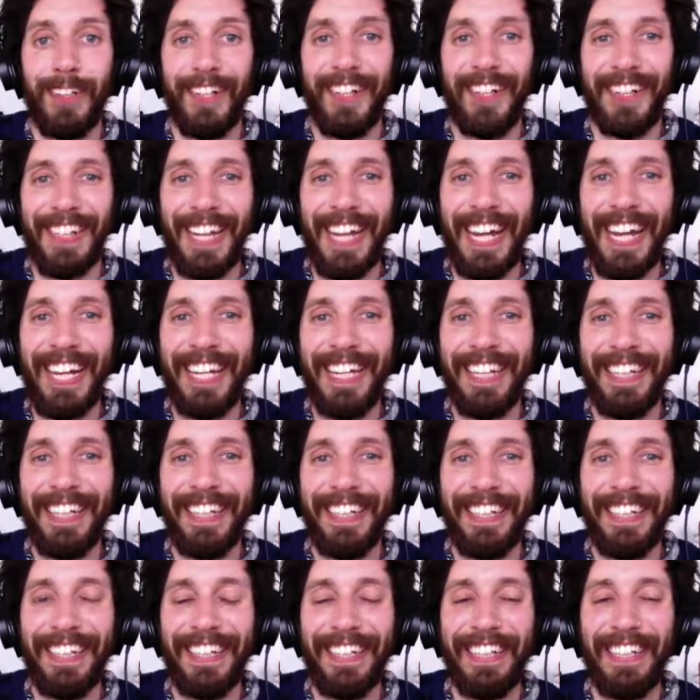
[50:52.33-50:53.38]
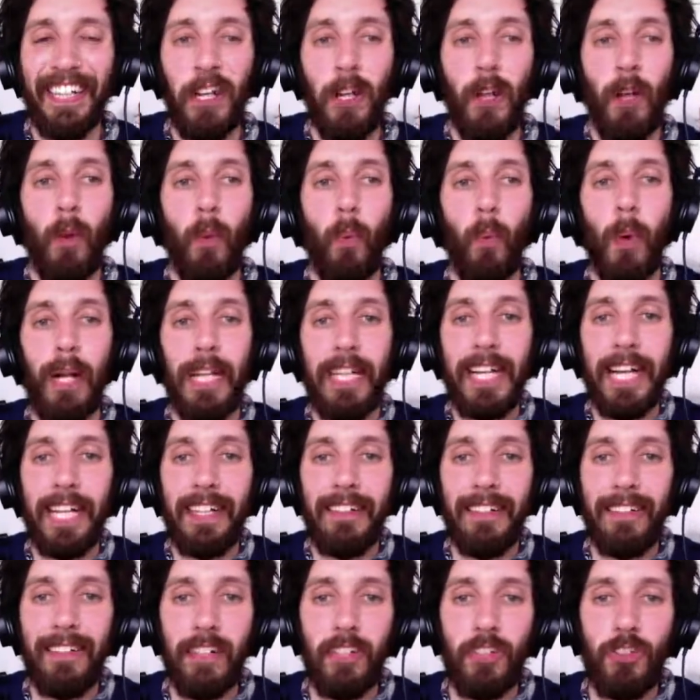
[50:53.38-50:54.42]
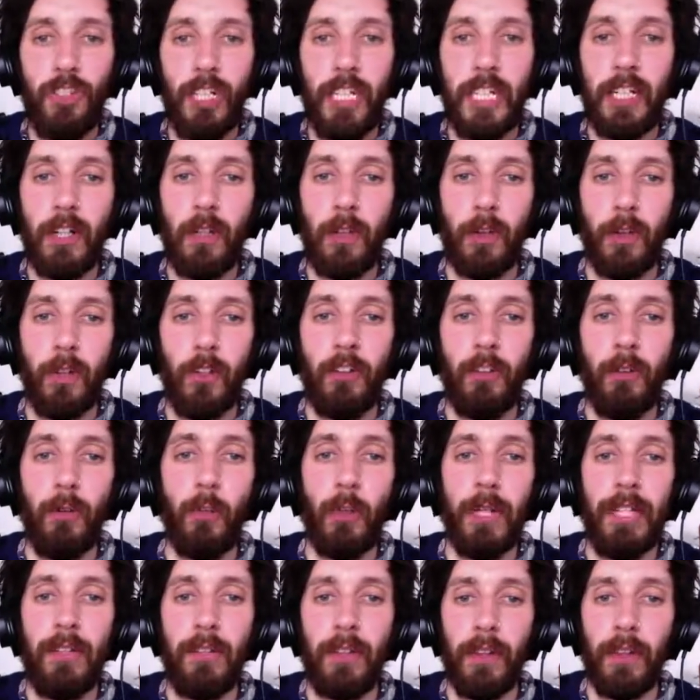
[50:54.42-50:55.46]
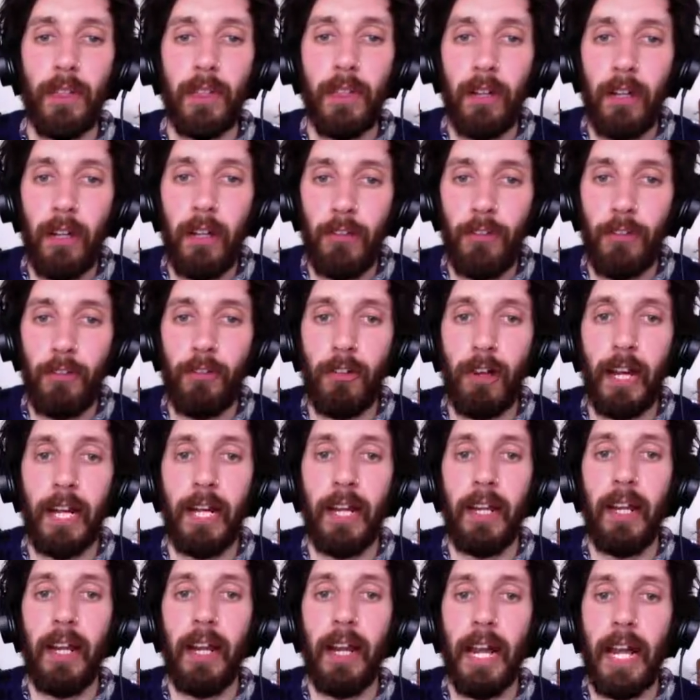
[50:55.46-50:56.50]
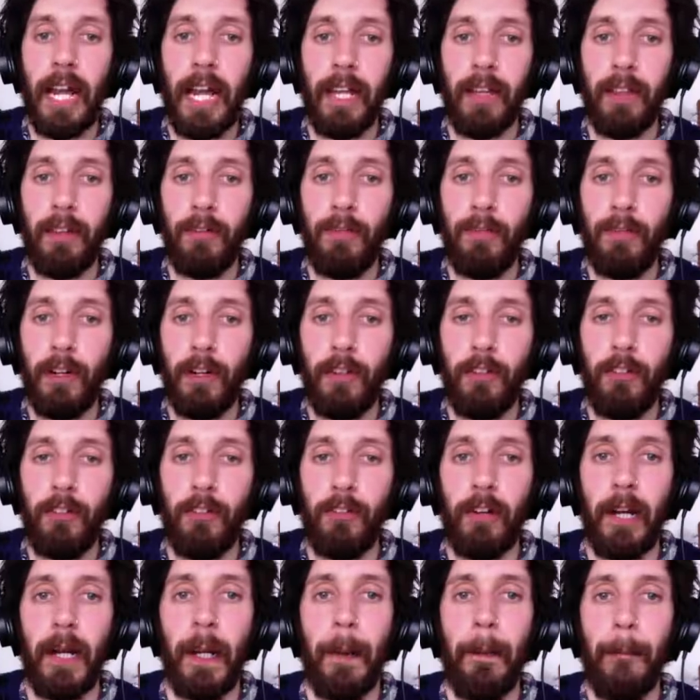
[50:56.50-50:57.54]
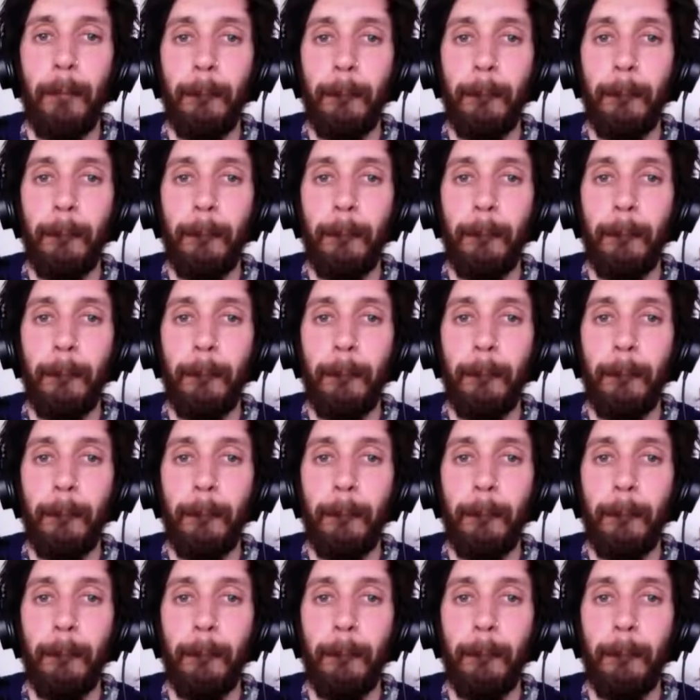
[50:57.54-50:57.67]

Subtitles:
Okay, when you get to the G chord, we do the 3rd string and the 1st string.